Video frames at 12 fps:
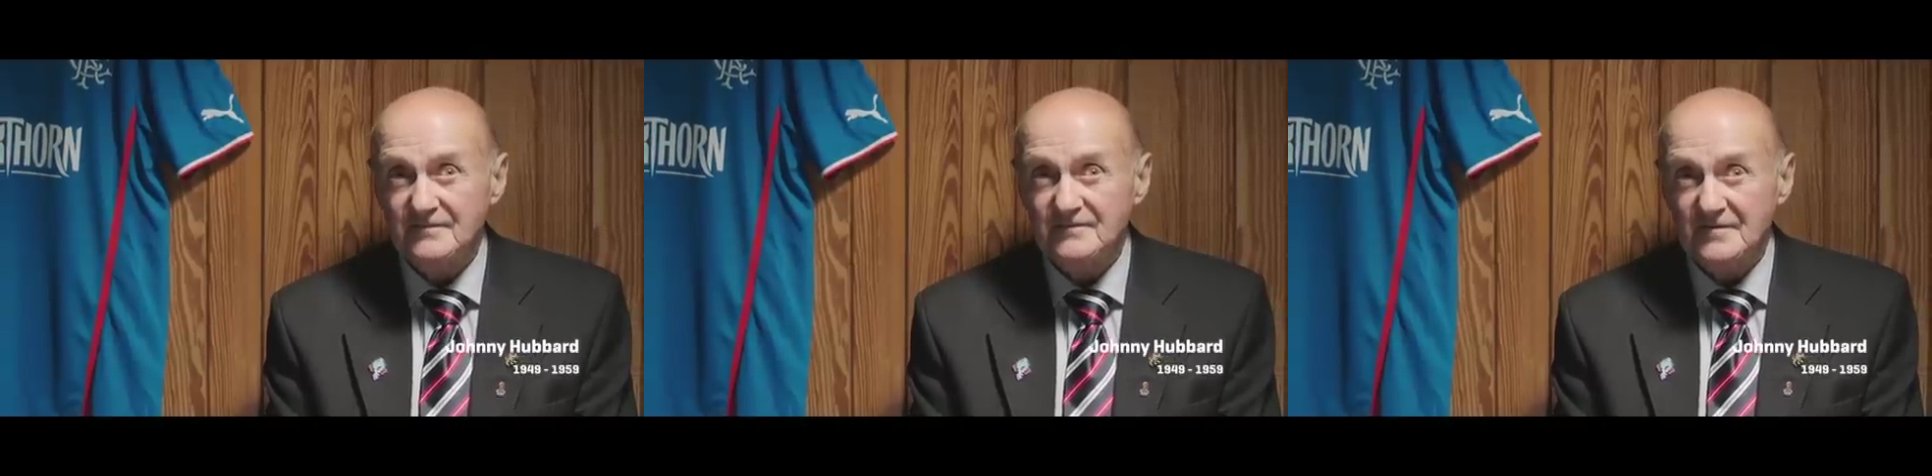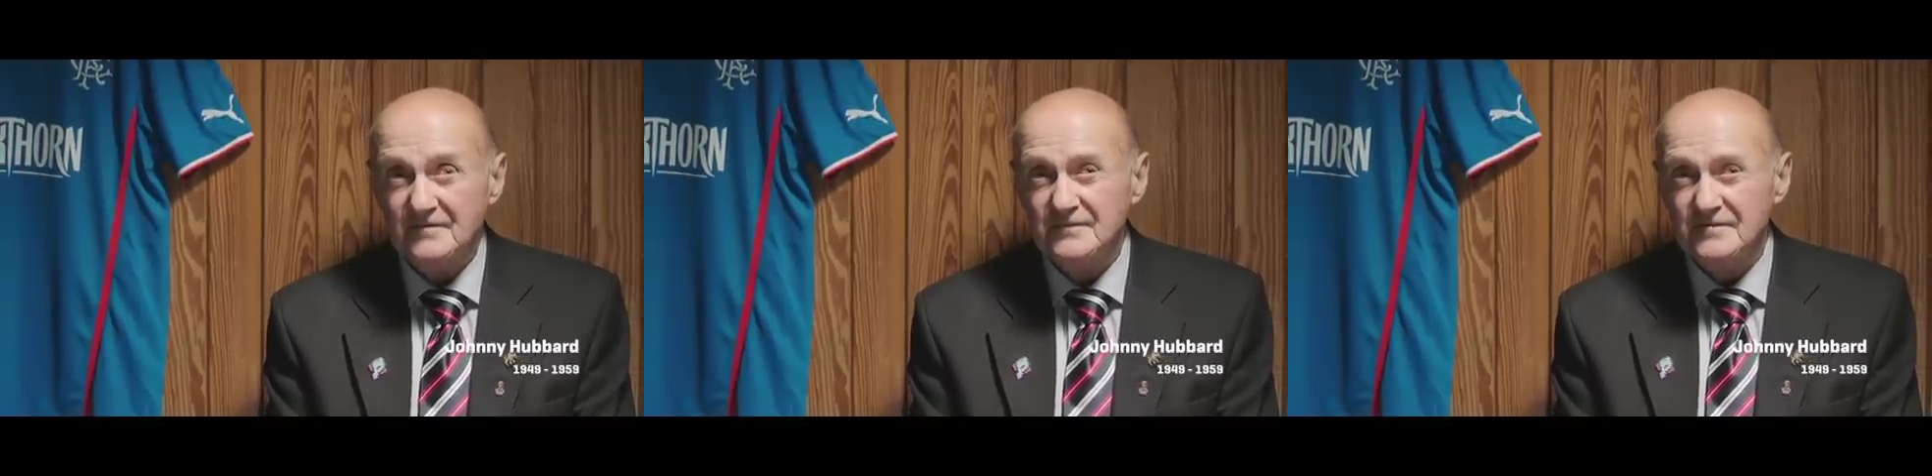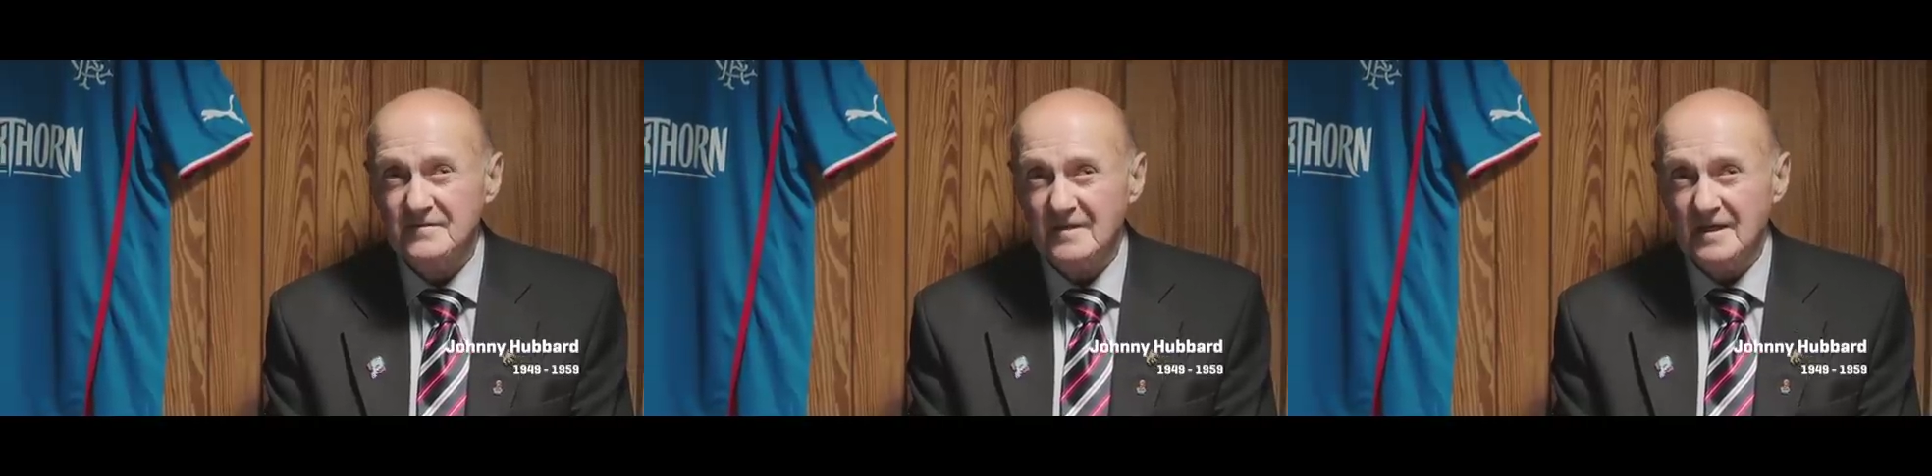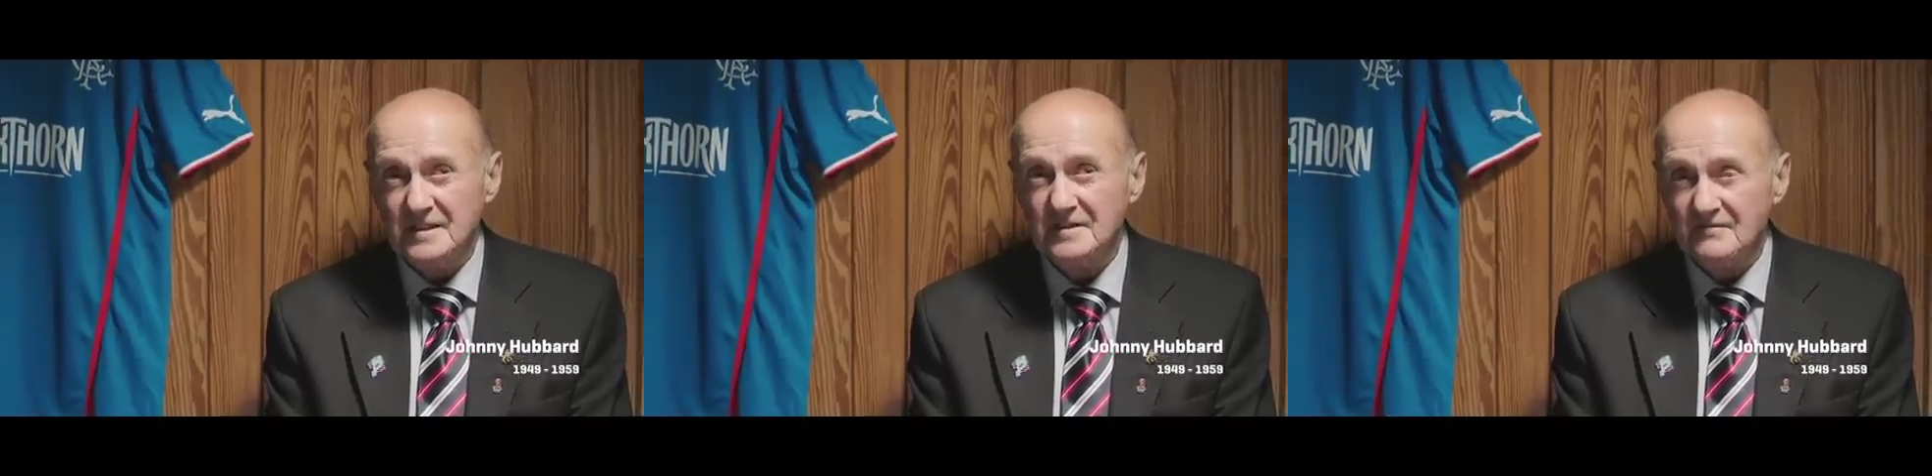
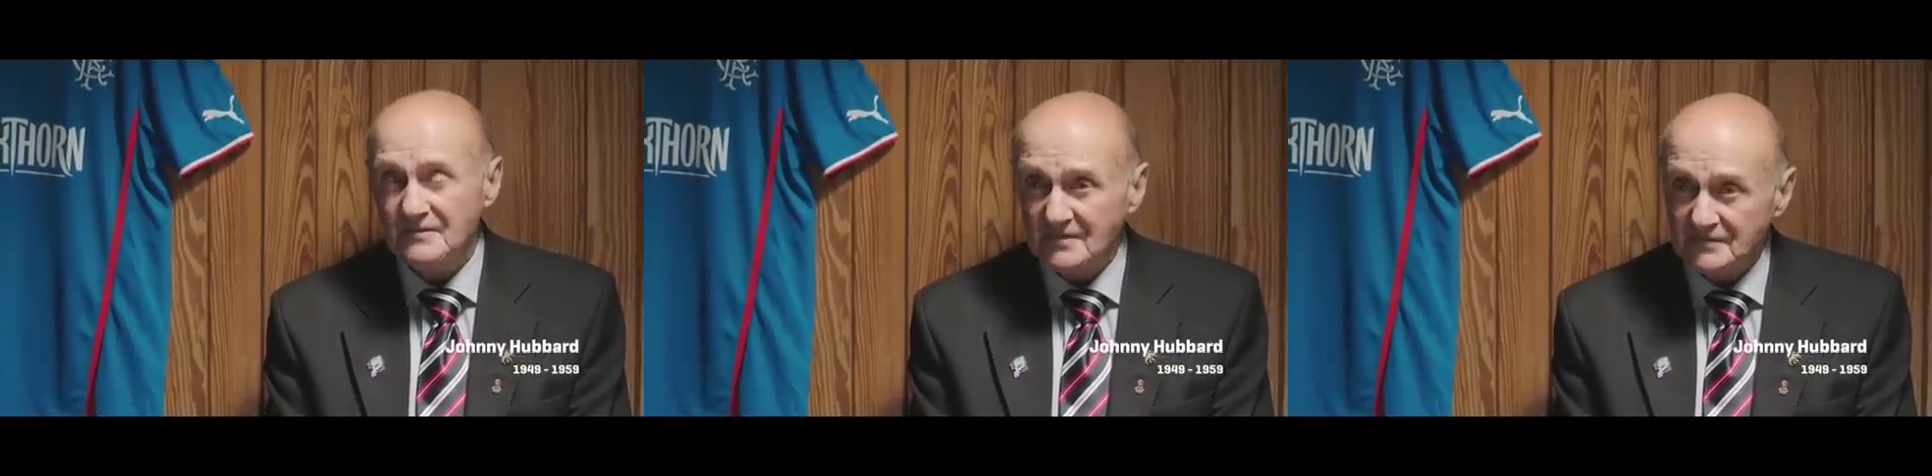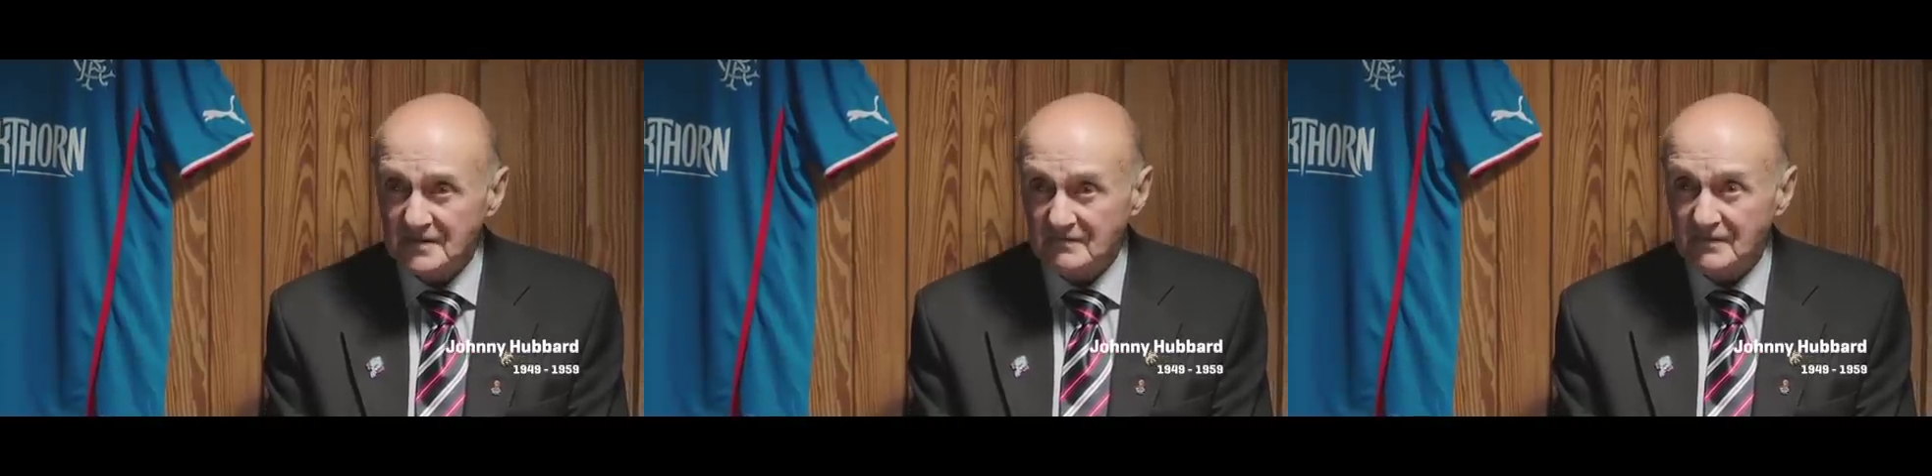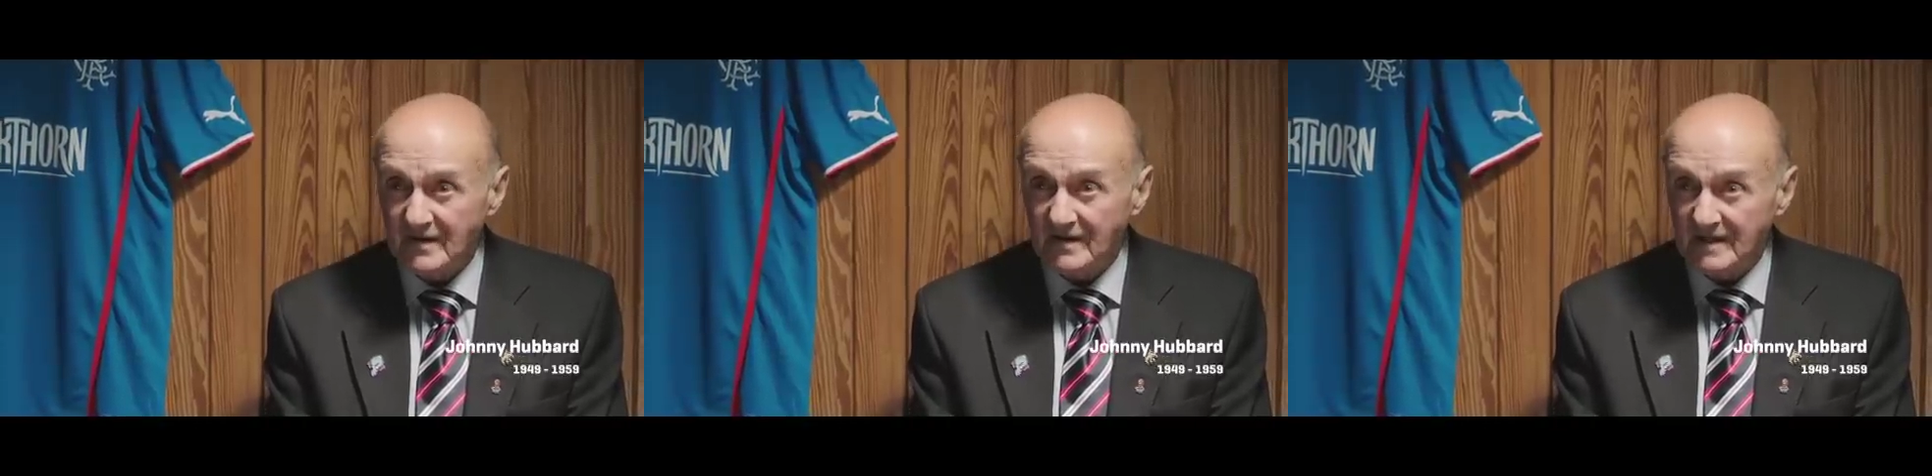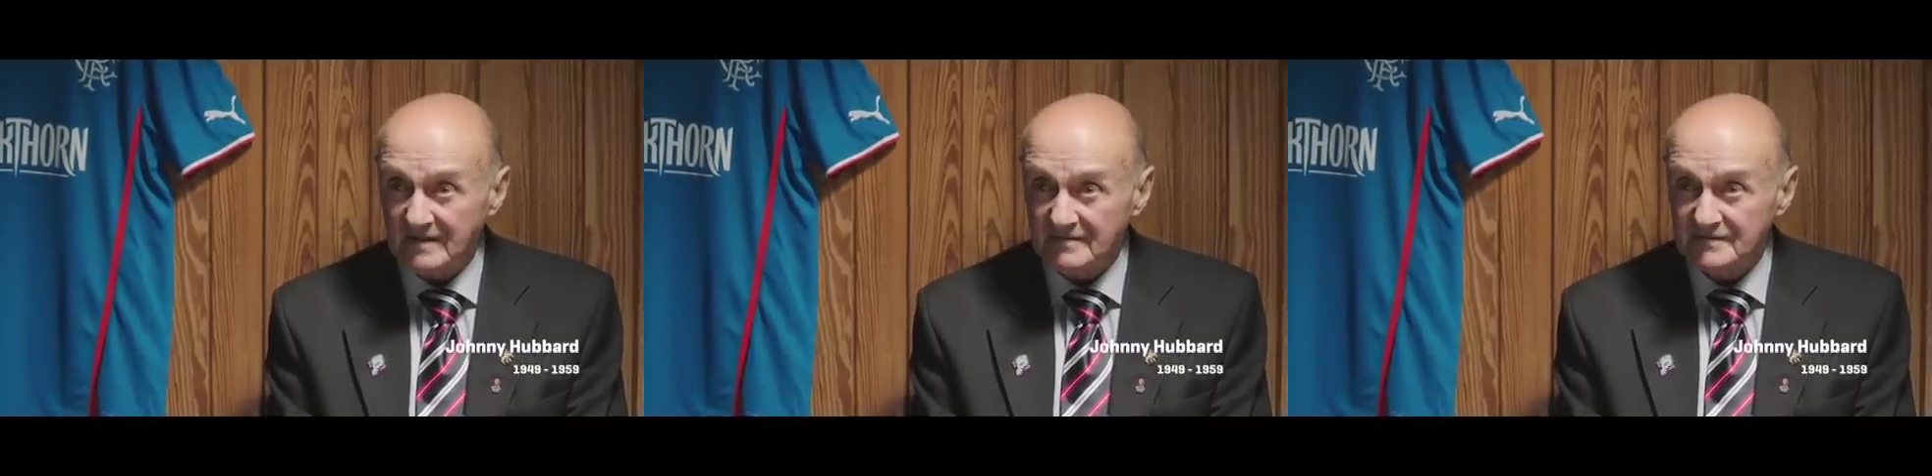
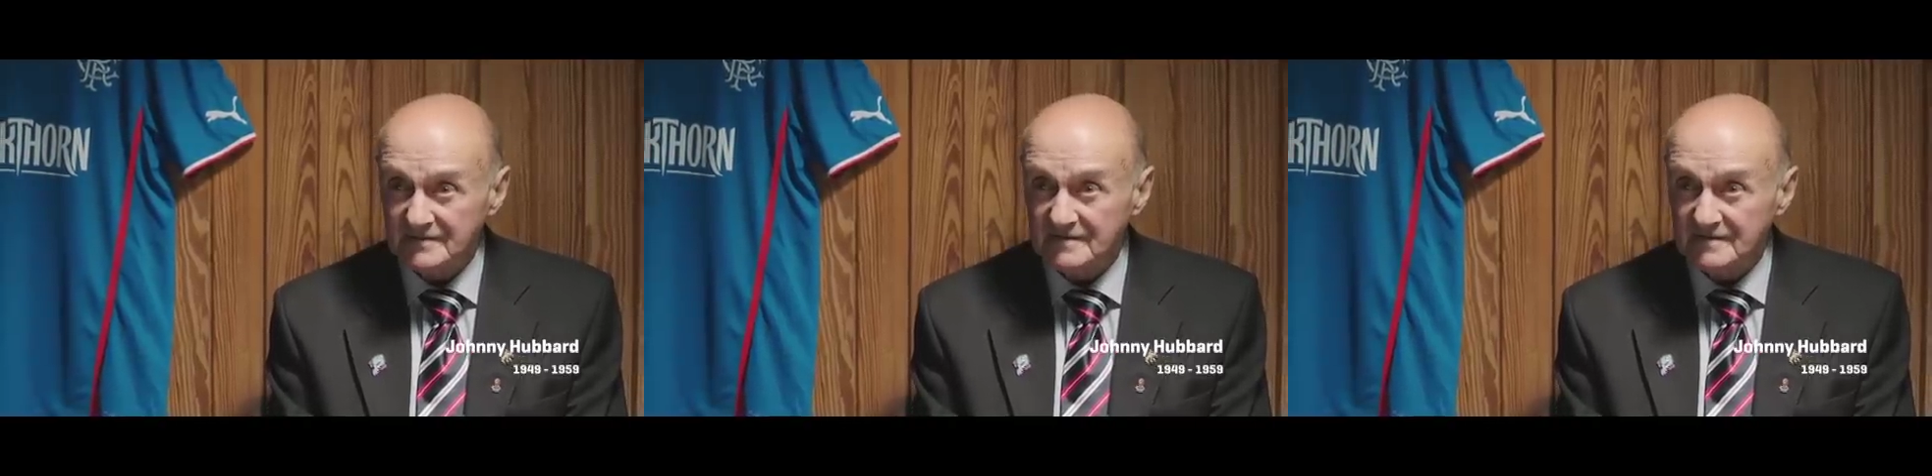1955